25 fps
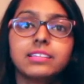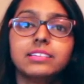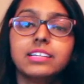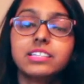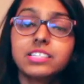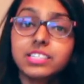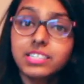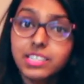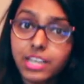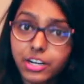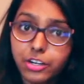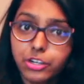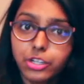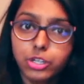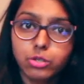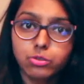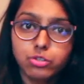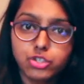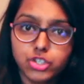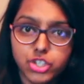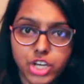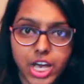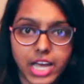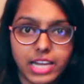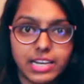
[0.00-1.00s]
This is our
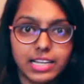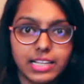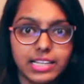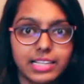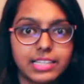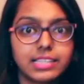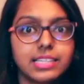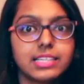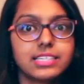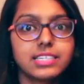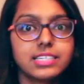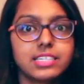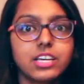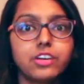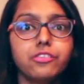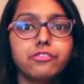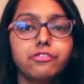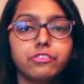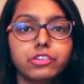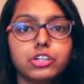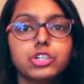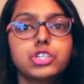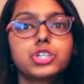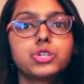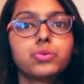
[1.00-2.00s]
new channel and this is our
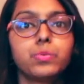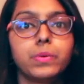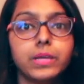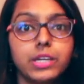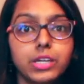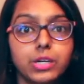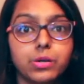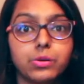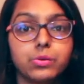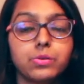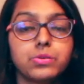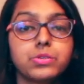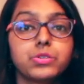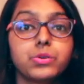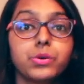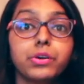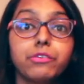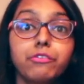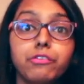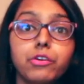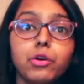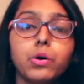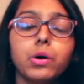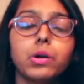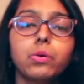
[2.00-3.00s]
first video. So
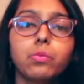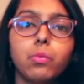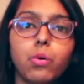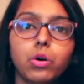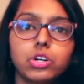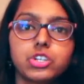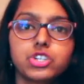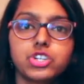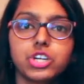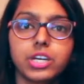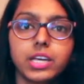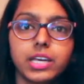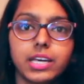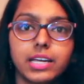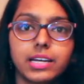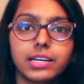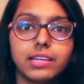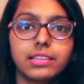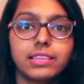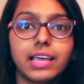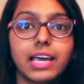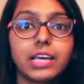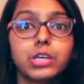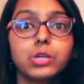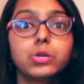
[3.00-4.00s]
if you are watching
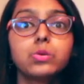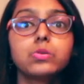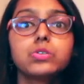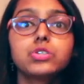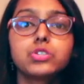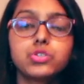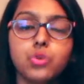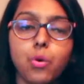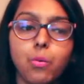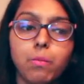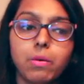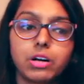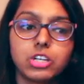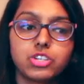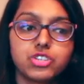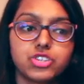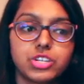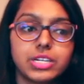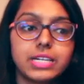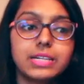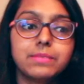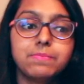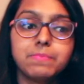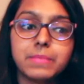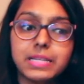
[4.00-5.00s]
it, thank you so
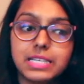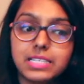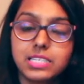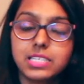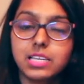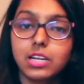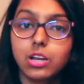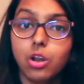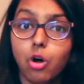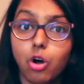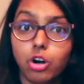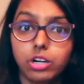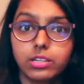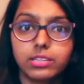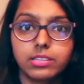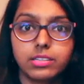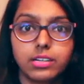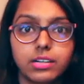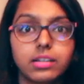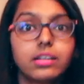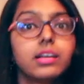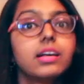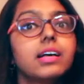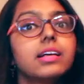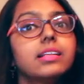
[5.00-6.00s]
much and it means a lot.
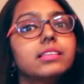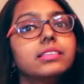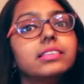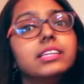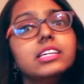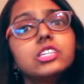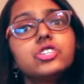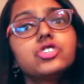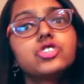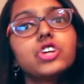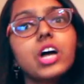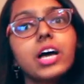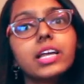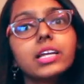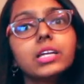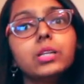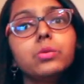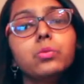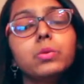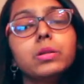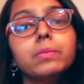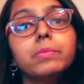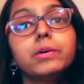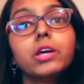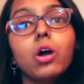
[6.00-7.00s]
This
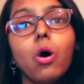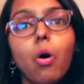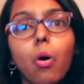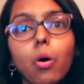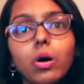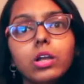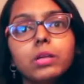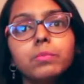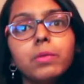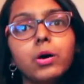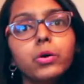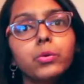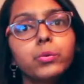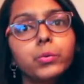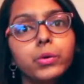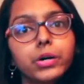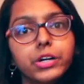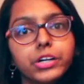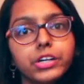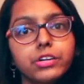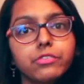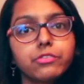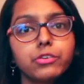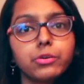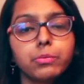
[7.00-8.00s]
channel will be all about
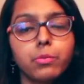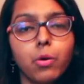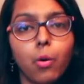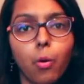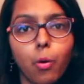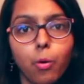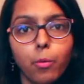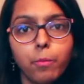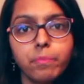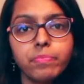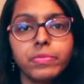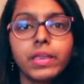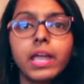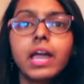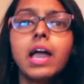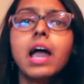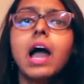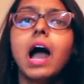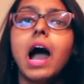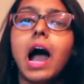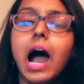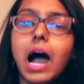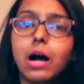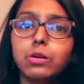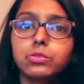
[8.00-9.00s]
working from home,
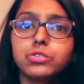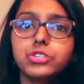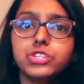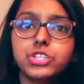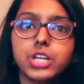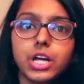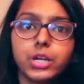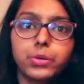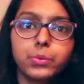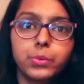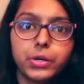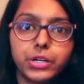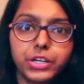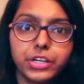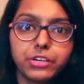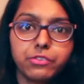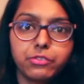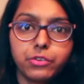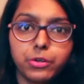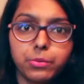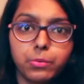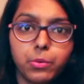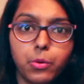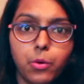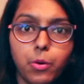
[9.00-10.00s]
how to start
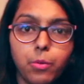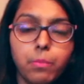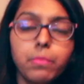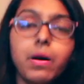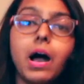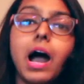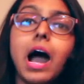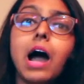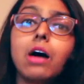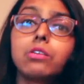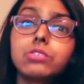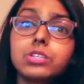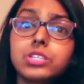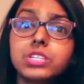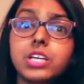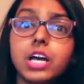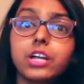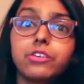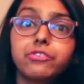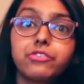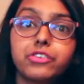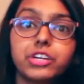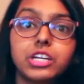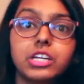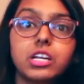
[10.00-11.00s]
working from home, how to
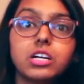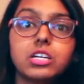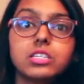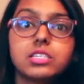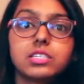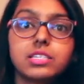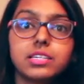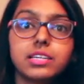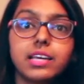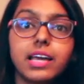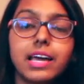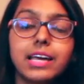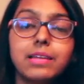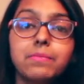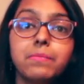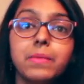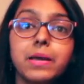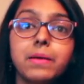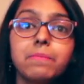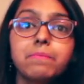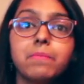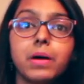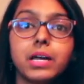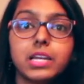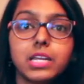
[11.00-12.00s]
start freelancing and
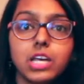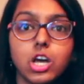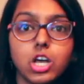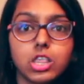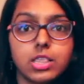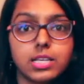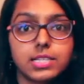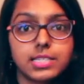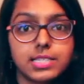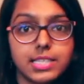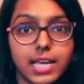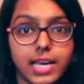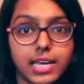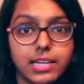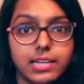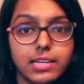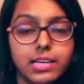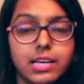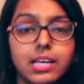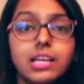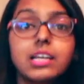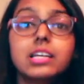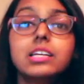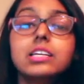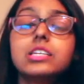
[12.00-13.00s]
make money on the side.
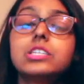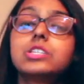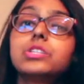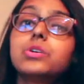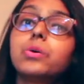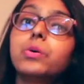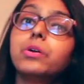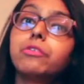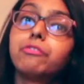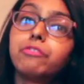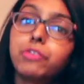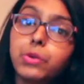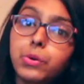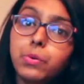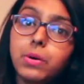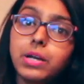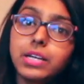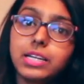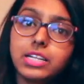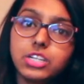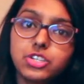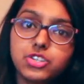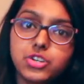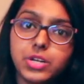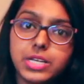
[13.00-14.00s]
So if you
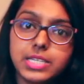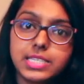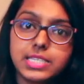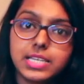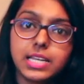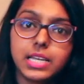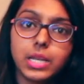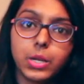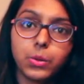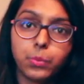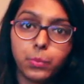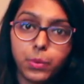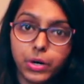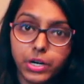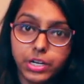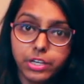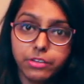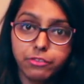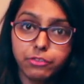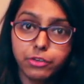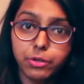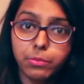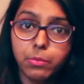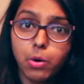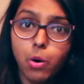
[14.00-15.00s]
are interested in
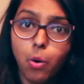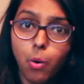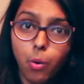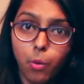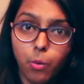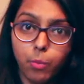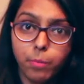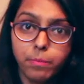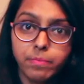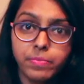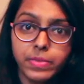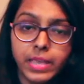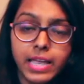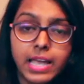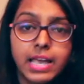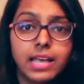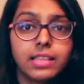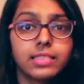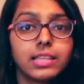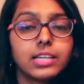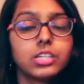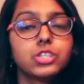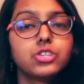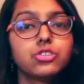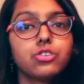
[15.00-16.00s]
working from home,
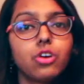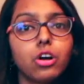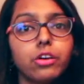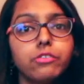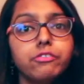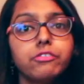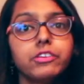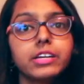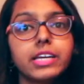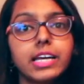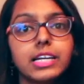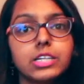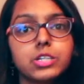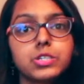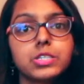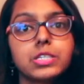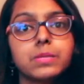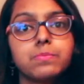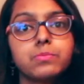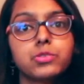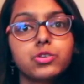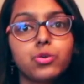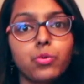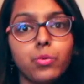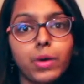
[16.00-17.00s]
then do not forget to
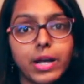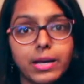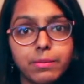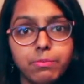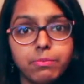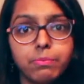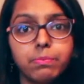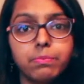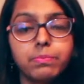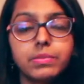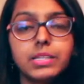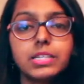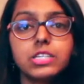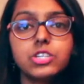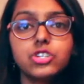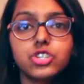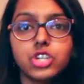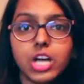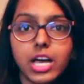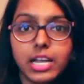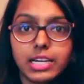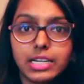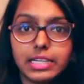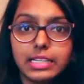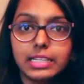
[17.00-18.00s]
subscribe to this
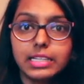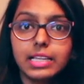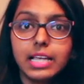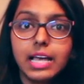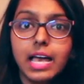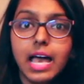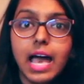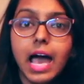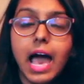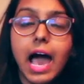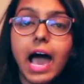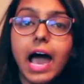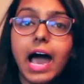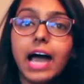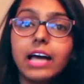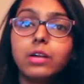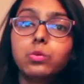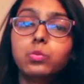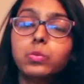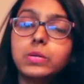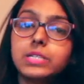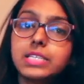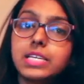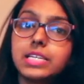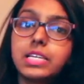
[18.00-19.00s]
channel
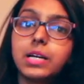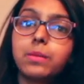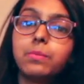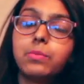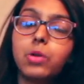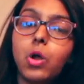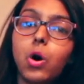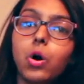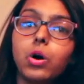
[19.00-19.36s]
and visit our